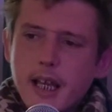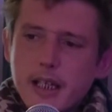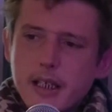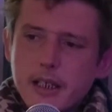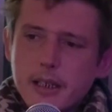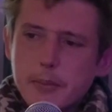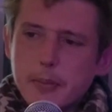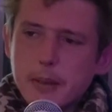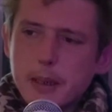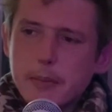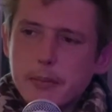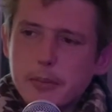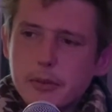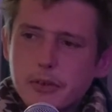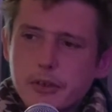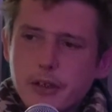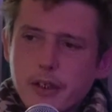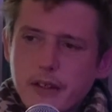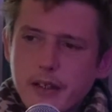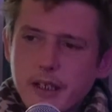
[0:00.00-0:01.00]
edit people
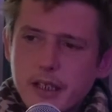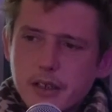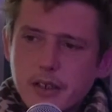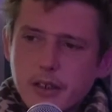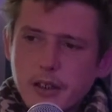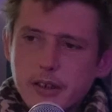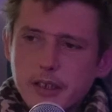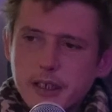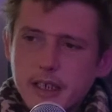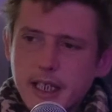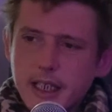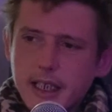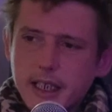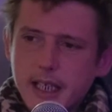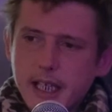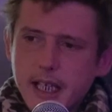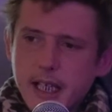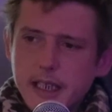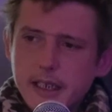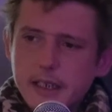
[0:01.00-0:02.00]
so they don't
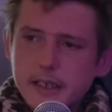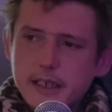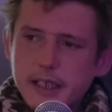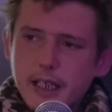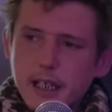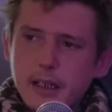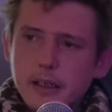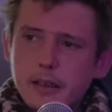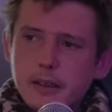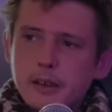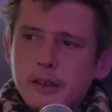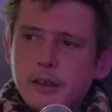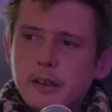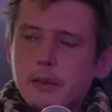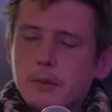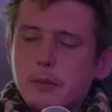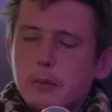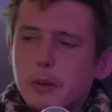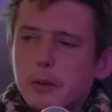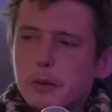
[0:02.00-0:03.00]
get cancer,
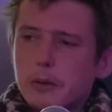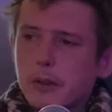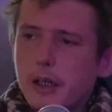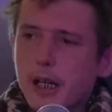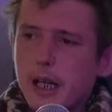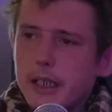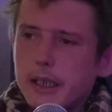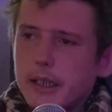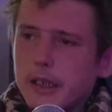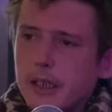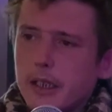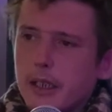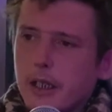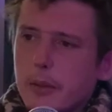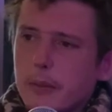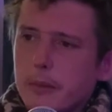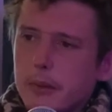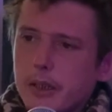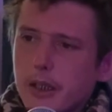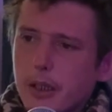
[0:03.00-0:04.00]
well, great. You
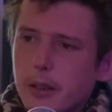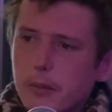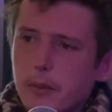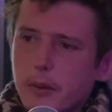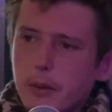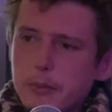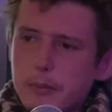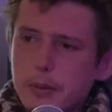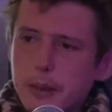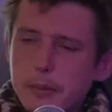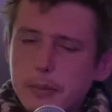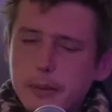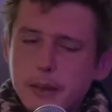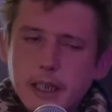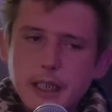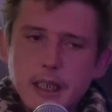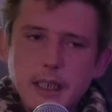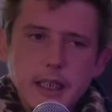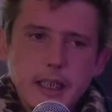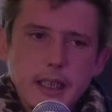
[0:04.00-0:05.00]
know, we don't want people
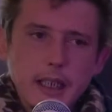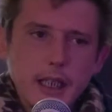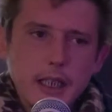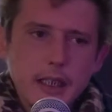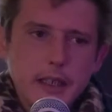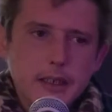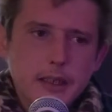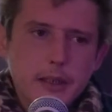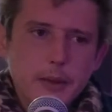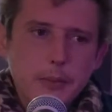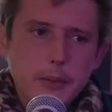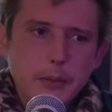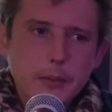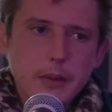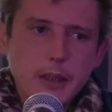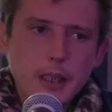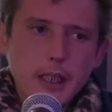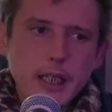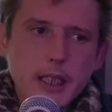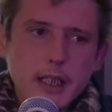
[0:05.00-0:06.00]
getting cancer. We
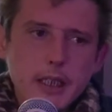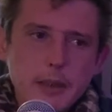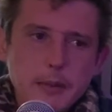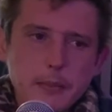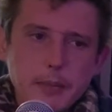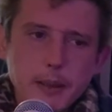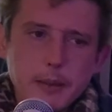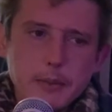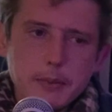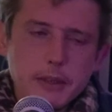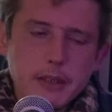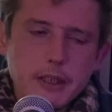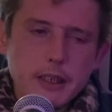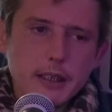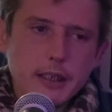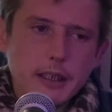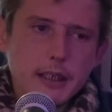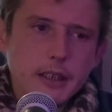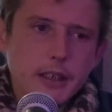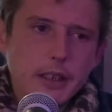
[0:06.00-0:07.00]
want to edit people
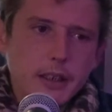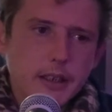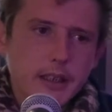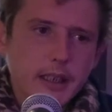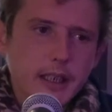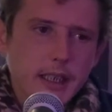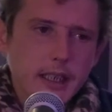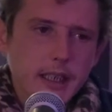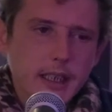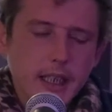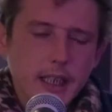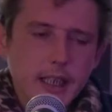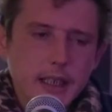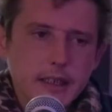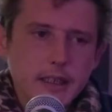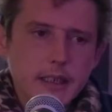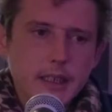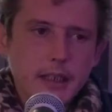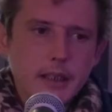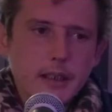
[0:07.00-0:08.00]
so they don't get
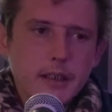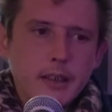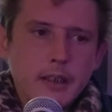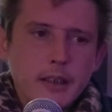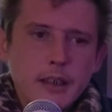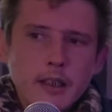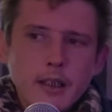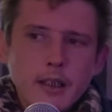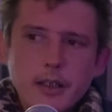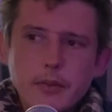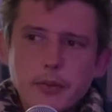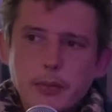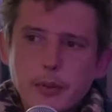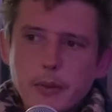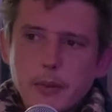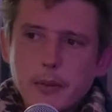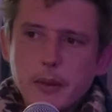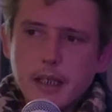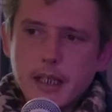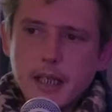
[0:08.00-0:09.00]
cancer. If
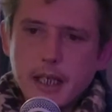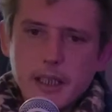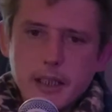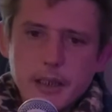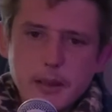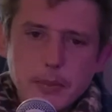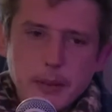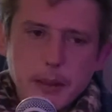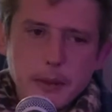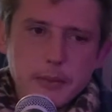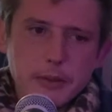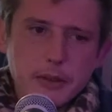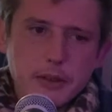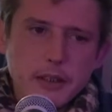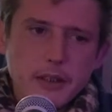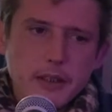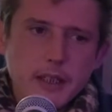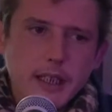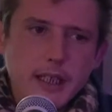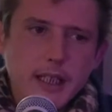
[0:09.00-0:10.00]
we want to edit people
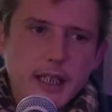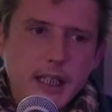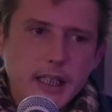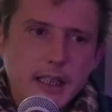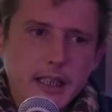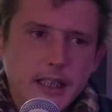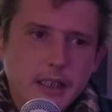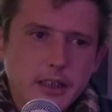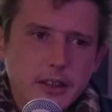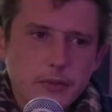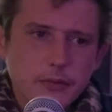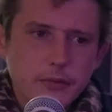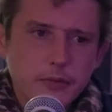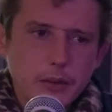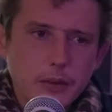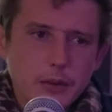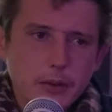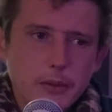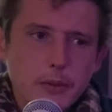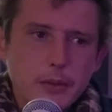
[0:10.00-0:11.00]
so they can't get the
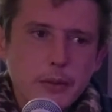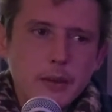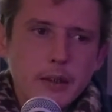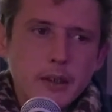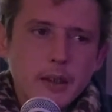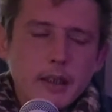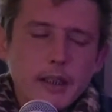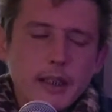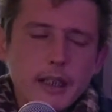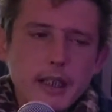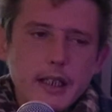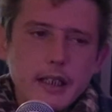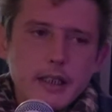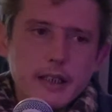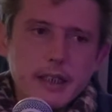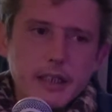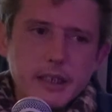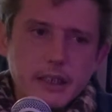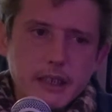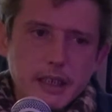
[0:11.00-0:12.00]
flu,
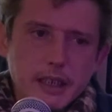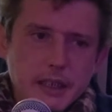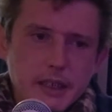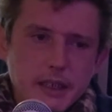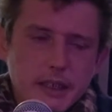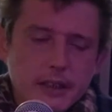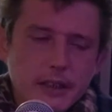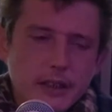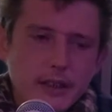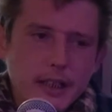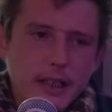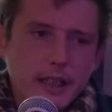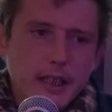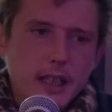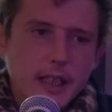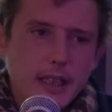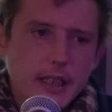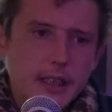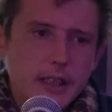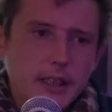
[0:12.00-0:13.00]
edit their genes so they
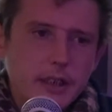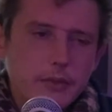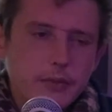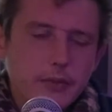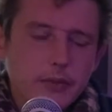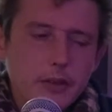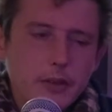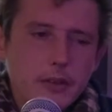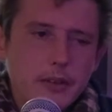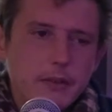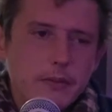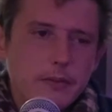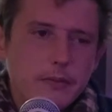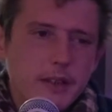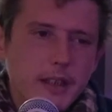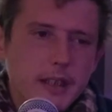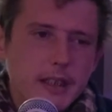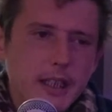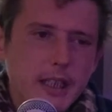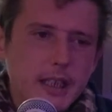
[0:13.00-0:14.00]
can't get the flu, then
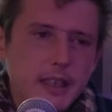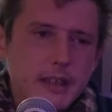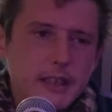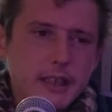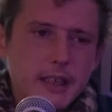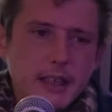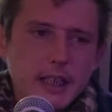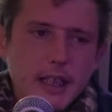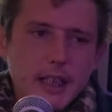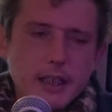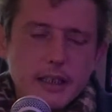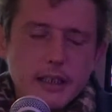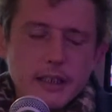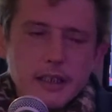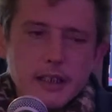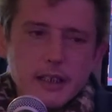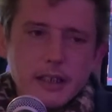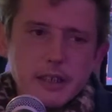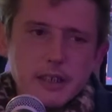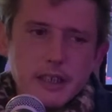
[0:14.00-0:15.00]
fantastic,
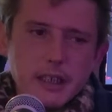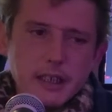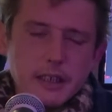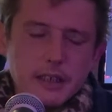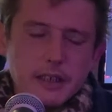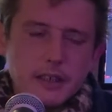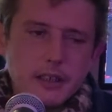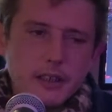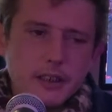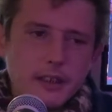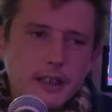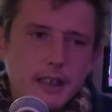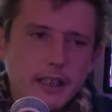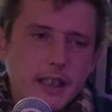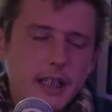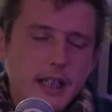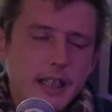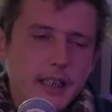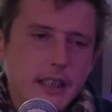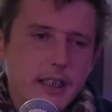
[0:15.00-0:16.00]
edit their genes so they
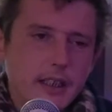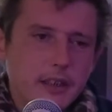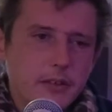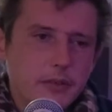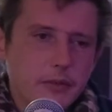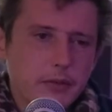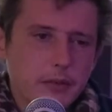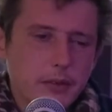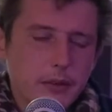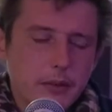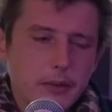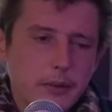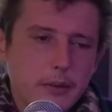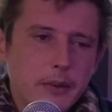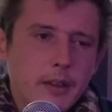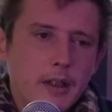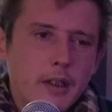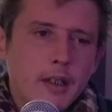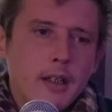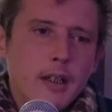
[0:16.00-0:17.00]
can't get the
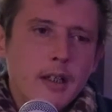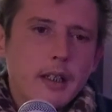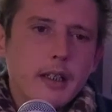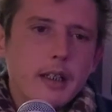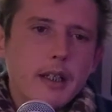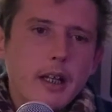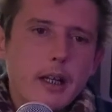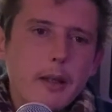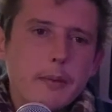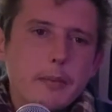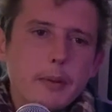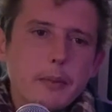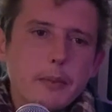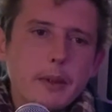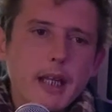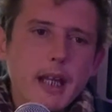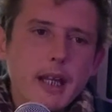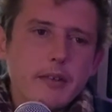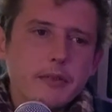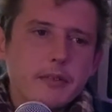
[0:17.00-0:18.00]
flu. You know, but
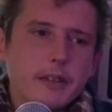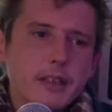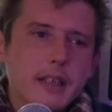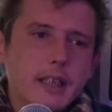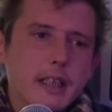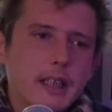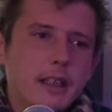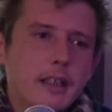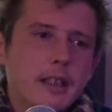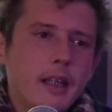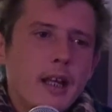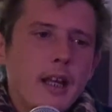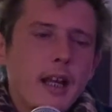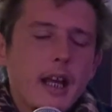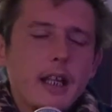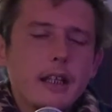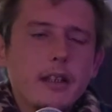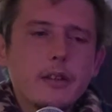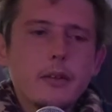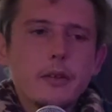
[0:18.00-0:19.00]
we have to think,
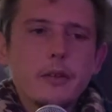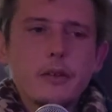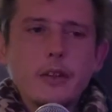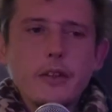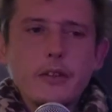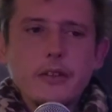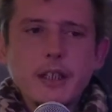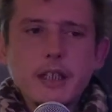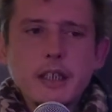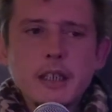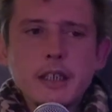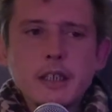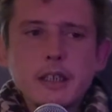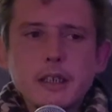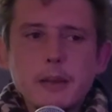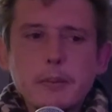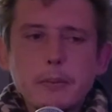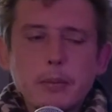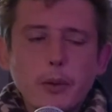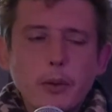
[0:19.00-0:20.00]
and the thing
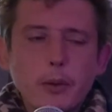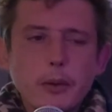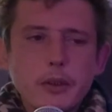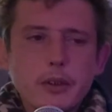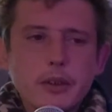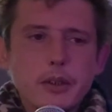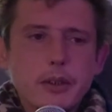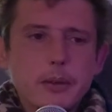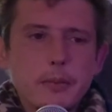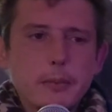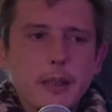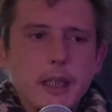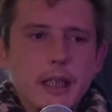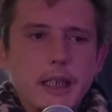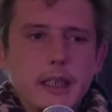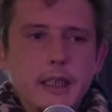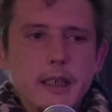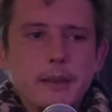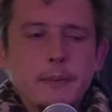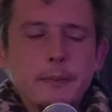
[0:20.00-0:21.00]
that's important to
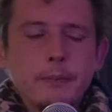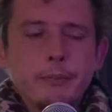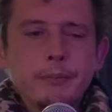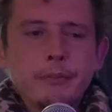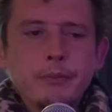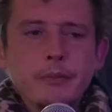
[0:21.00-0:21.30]
me